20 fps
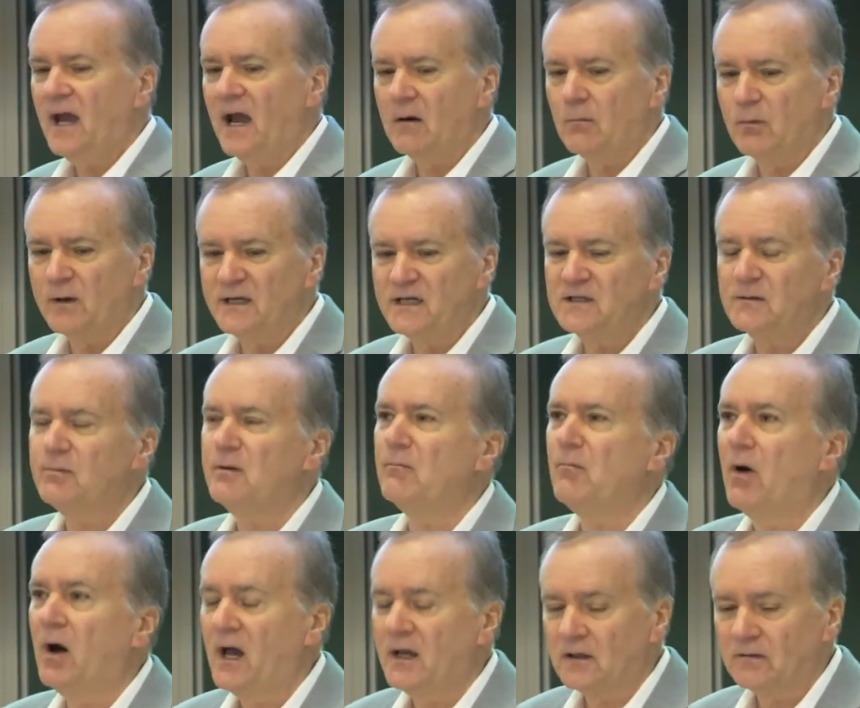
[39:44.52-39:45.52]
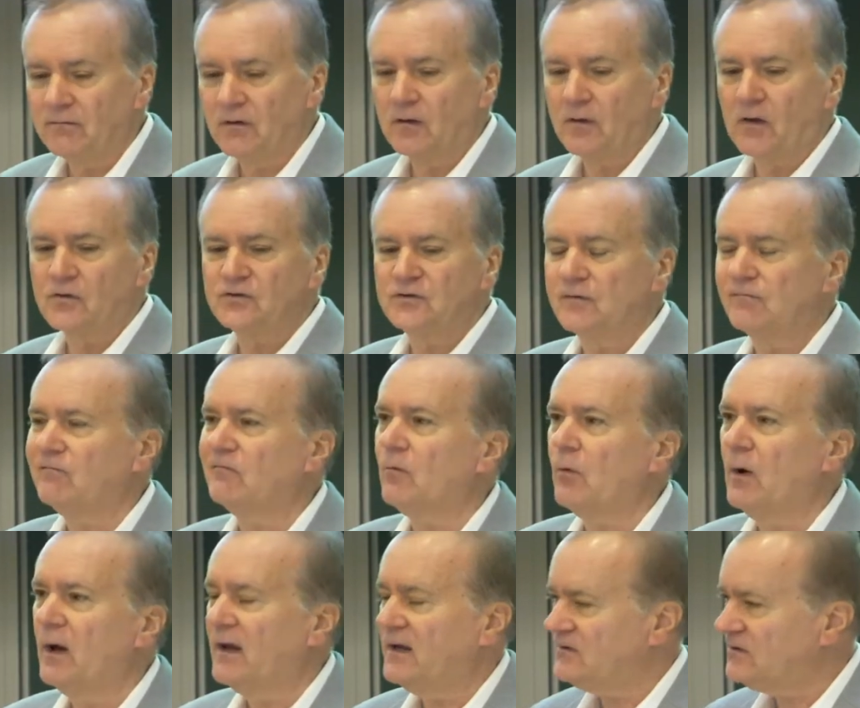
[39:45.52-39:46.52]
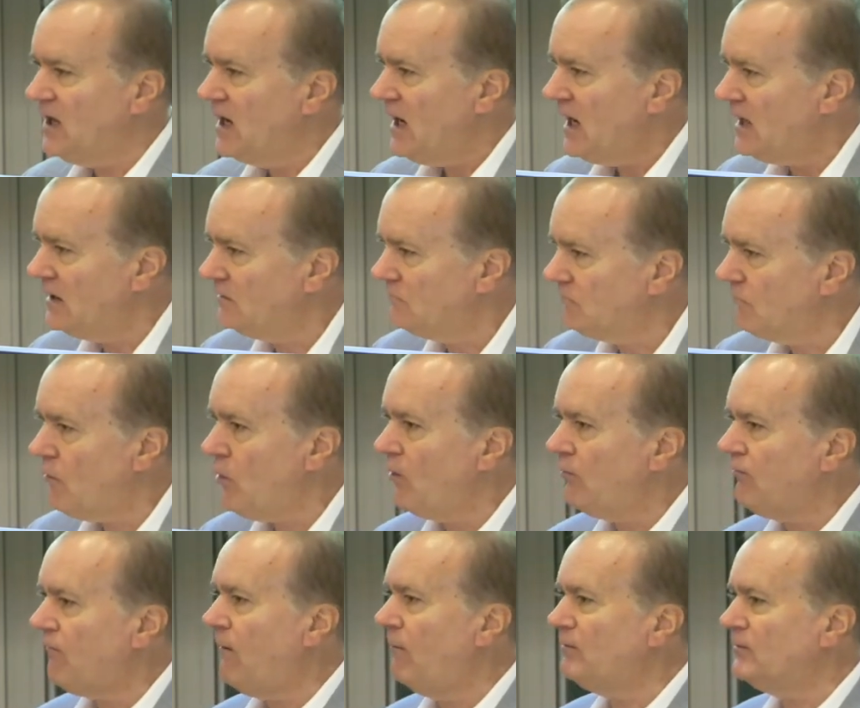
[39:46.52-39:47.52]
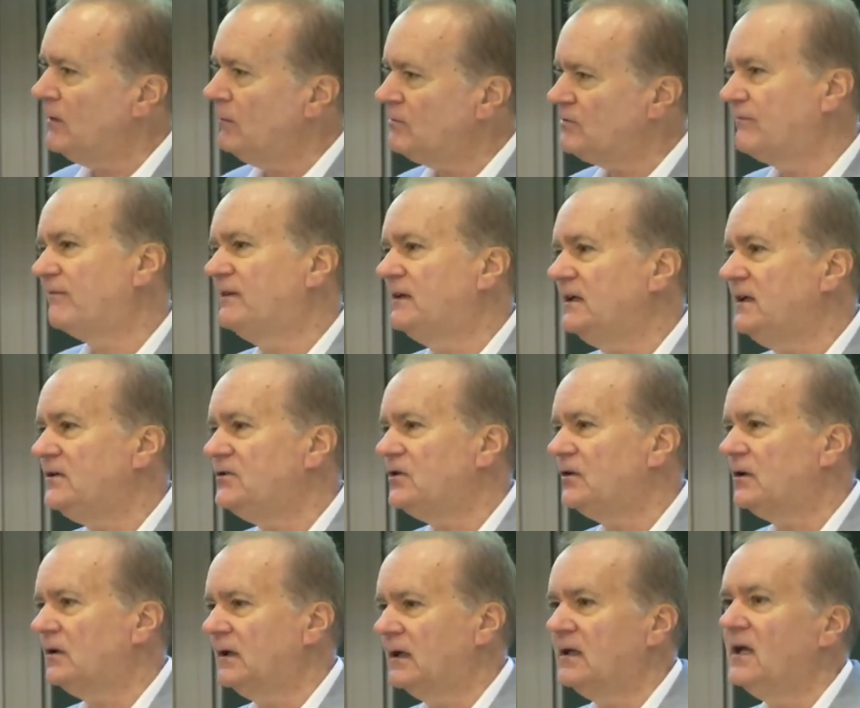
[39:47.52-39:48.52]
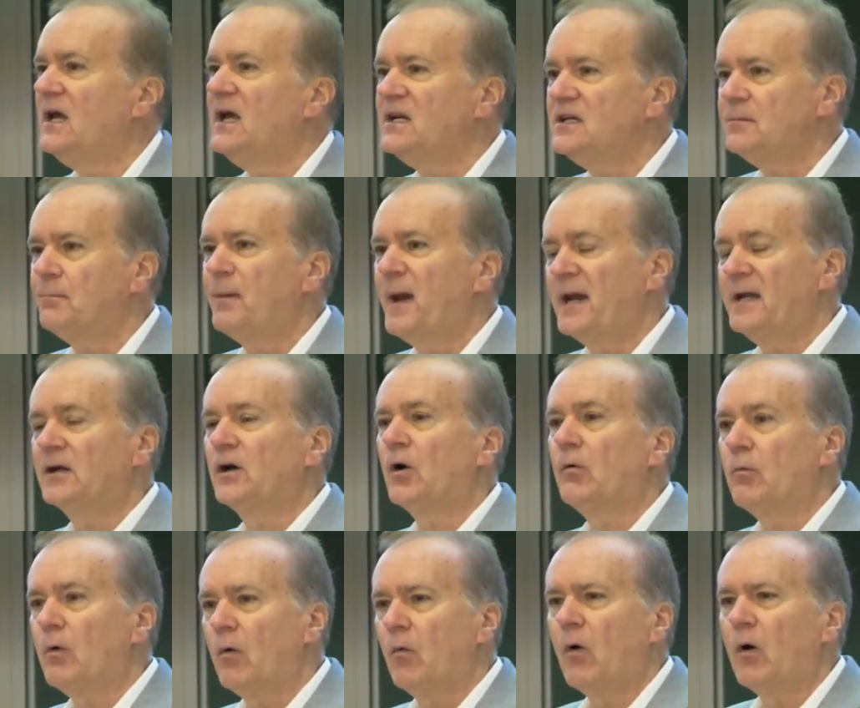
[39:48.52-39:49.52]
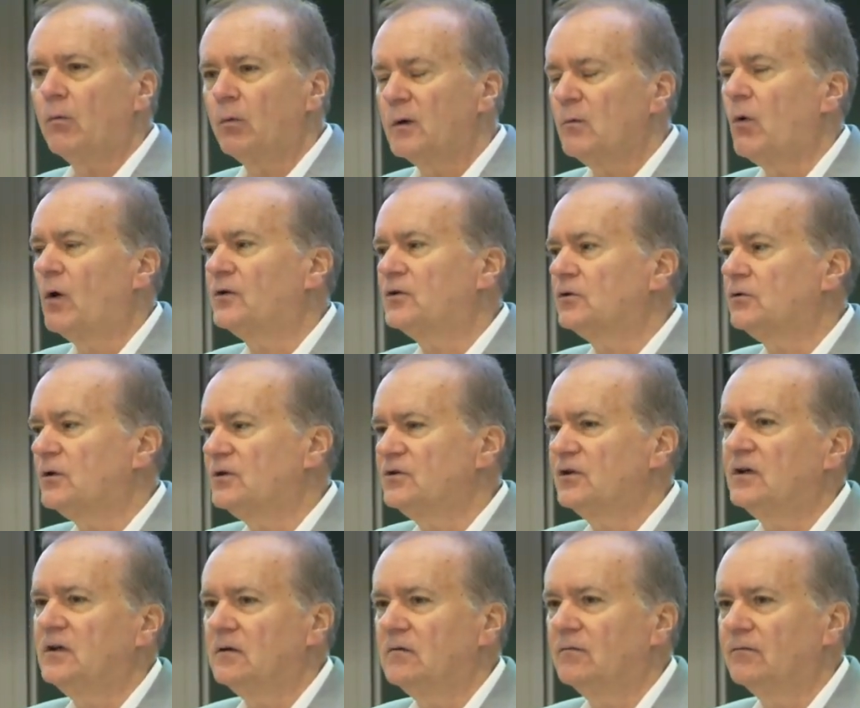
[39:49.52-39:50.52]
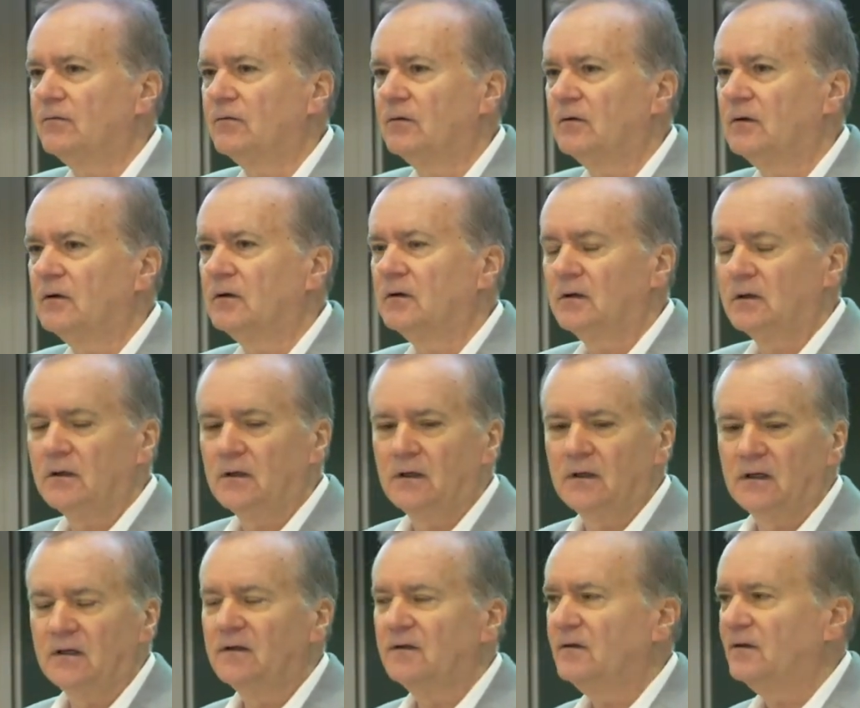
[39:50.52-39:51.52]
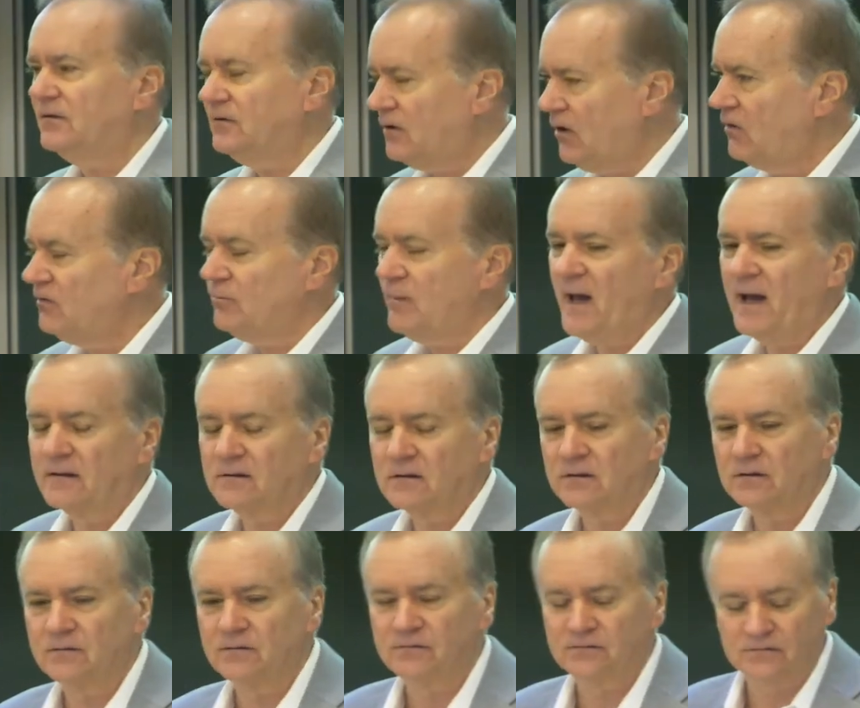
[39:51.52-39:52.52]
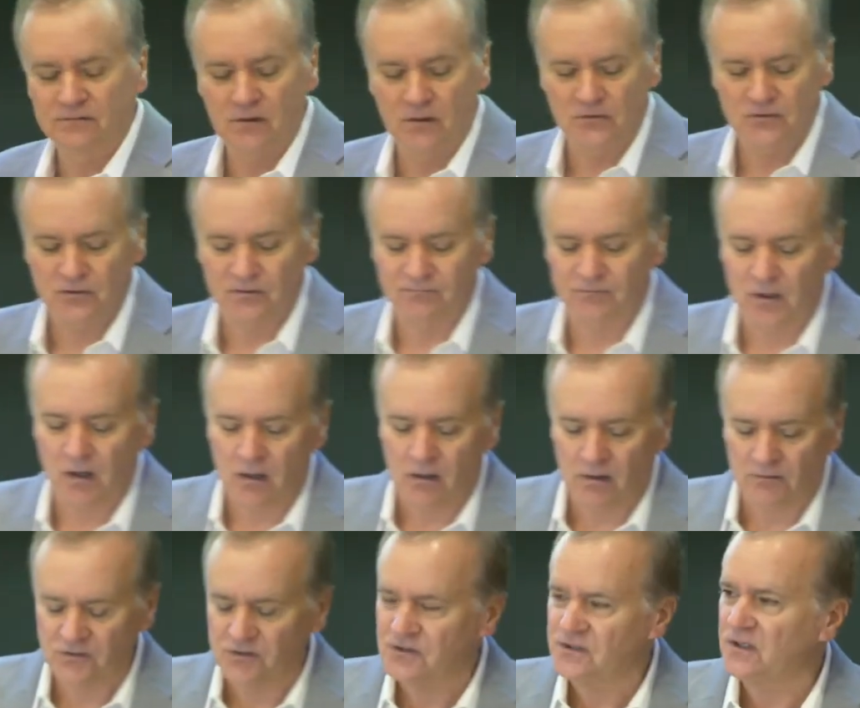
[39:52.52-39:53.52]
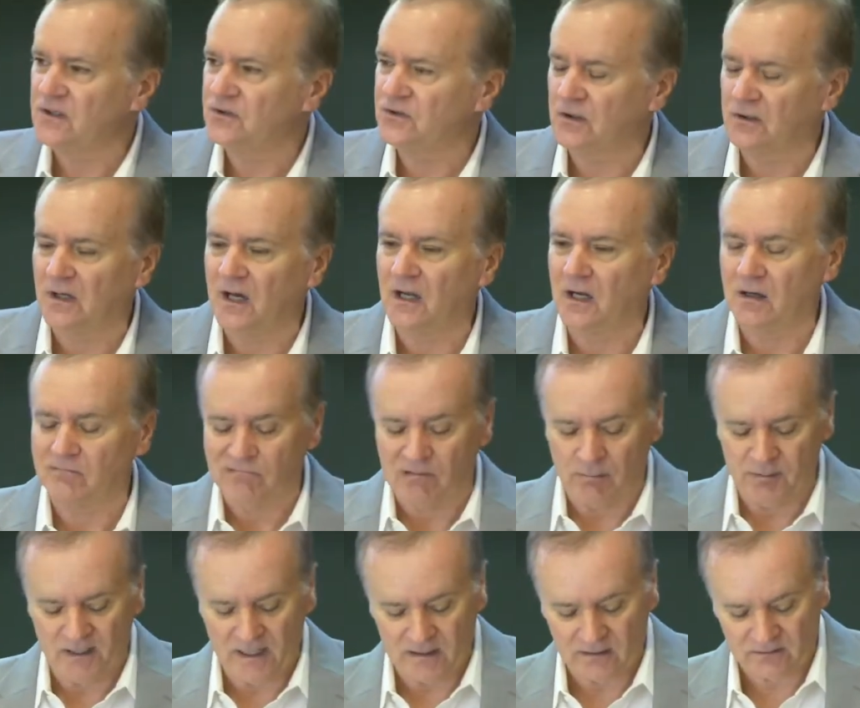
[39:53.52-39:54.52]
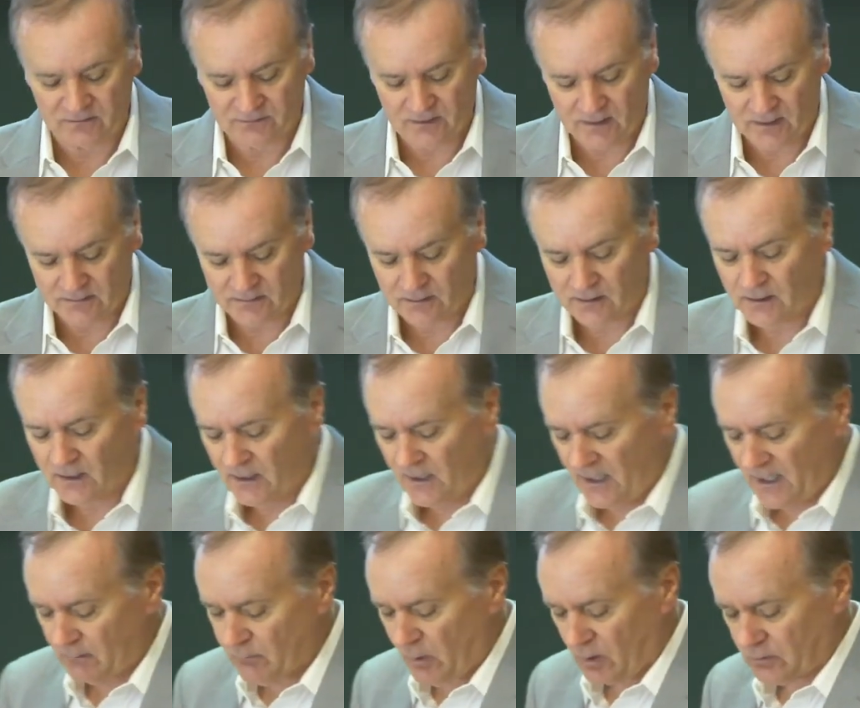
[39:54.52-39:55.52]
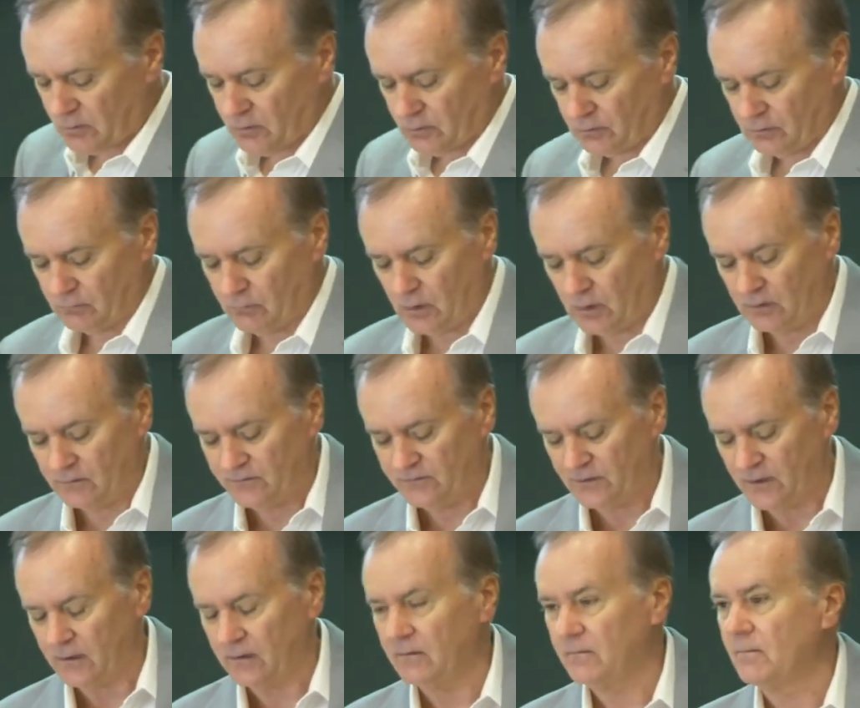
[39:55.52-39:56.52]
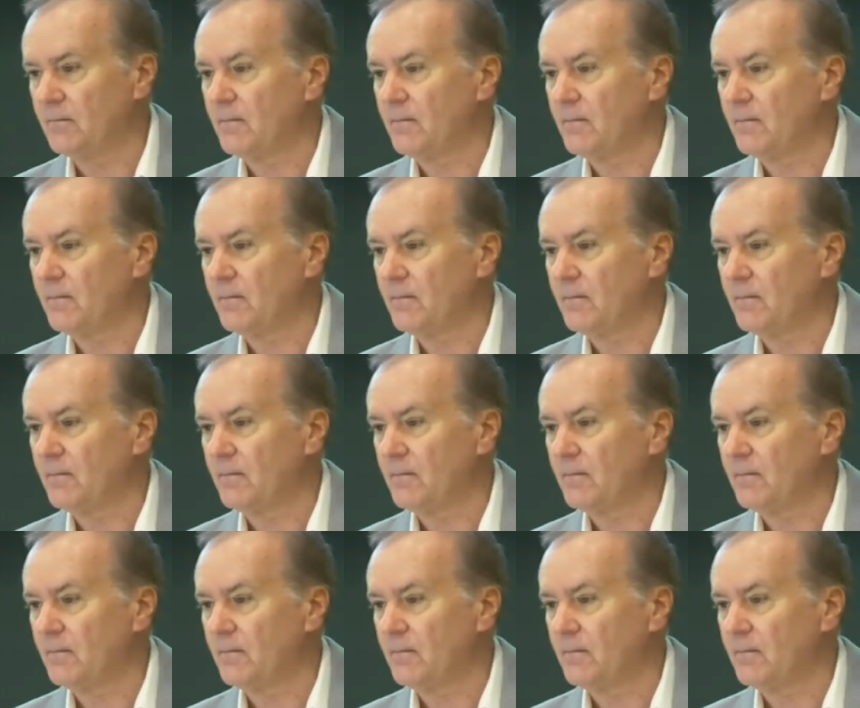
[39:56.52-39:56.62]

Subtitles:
And we need to be mindful of those different ways and draw from them strategically depending on what we want to achieve. This goes back to this notion of dialogic teaching a la Robin Alexander and what Gordon Wells said.